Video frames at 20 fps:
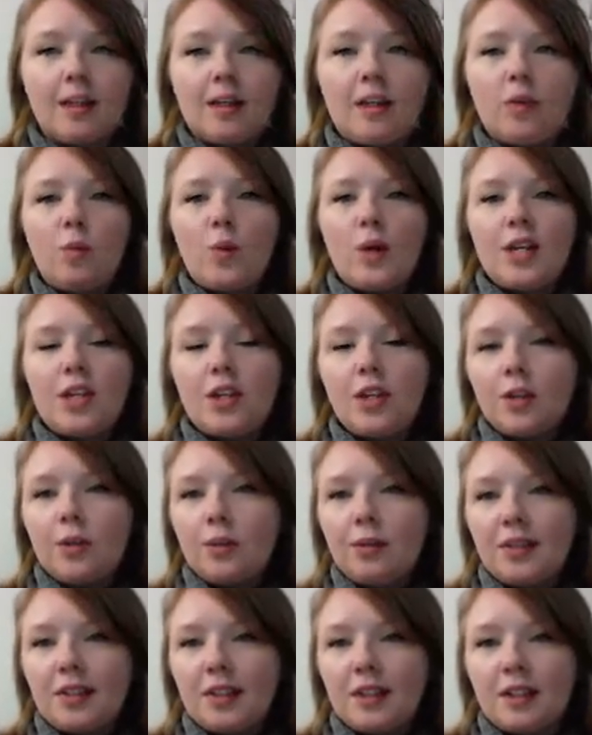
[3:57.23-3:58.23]
We
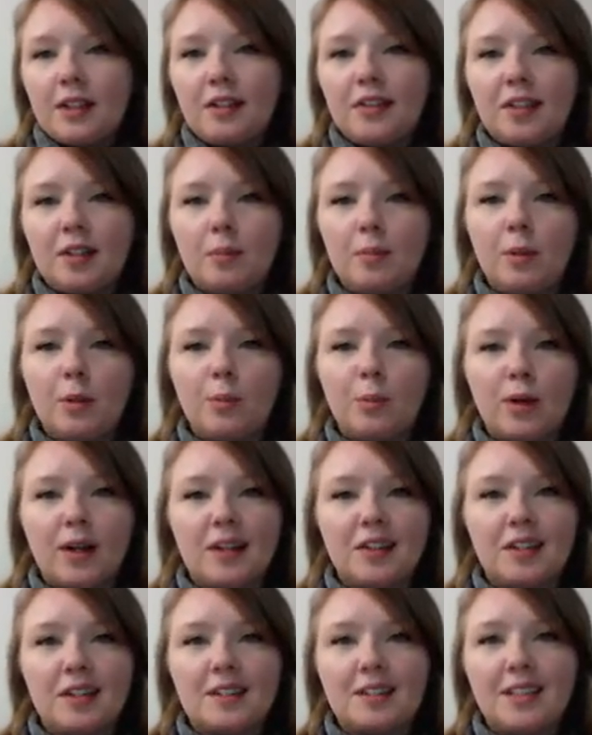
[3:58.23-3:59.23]
use the simple
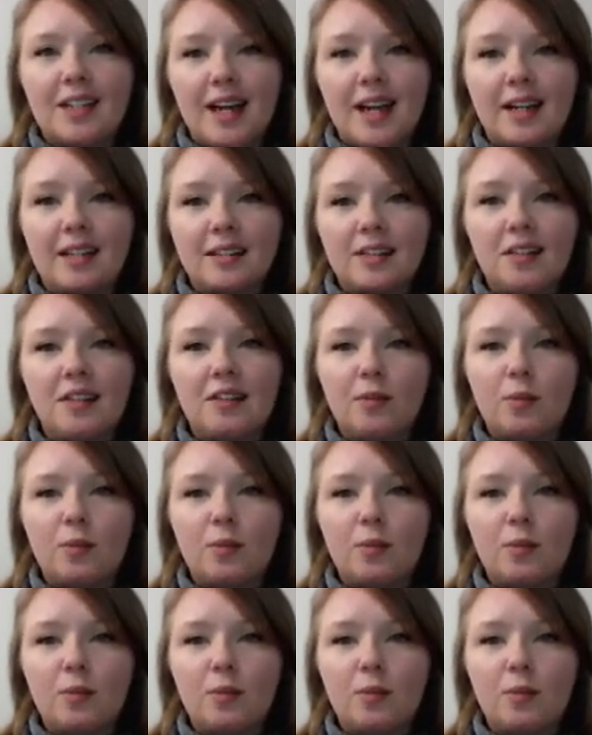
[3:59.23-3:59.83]
present tense